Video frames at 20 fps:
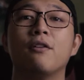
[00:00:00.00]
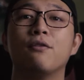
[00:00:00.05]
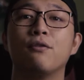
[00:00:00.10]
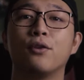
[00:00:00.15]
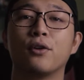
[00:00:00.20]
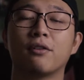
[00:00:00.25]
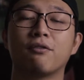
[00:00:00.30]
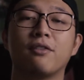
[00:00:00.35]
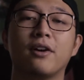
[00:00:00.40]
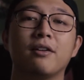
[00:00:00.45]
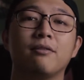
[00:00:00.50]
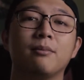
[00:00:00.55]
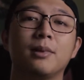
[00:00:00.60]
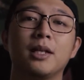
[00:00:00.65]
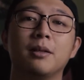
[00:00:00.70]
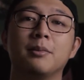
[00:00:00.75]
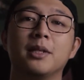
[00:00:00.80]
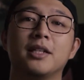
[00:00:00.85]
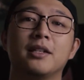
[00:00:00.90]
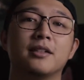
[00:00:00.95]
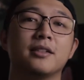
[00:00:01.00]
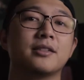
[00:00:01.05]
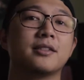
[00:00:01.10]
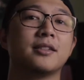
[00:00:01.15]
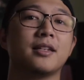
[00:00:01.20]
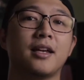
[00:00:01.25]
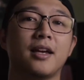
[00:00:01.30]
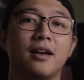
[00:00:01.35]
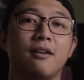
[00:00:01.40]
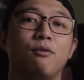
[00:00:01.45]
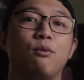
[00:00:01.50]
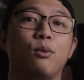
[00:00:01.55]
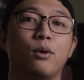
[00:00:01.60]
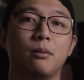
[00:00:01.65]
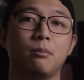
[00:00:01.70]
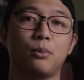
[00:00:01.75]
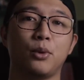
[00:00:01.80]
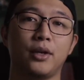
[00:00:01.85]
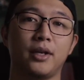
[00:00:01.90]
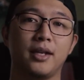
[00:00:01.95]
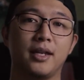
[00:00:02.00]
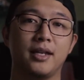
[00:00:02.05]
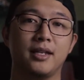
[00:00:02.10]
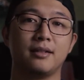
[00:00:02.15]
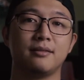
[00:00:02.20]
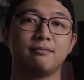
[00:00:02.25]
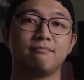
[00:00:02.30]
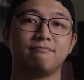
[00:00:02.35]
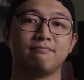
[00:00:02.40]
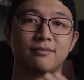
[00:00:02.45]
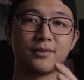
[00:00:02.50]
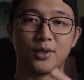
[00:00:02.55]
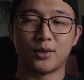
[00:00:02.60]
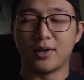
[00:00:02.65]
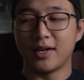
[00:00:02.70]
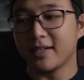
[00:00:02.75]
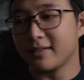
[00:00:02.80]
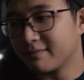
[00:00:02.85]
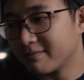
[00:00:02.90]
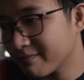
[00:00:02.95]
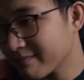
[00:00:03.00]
45mm f1.8. Alright?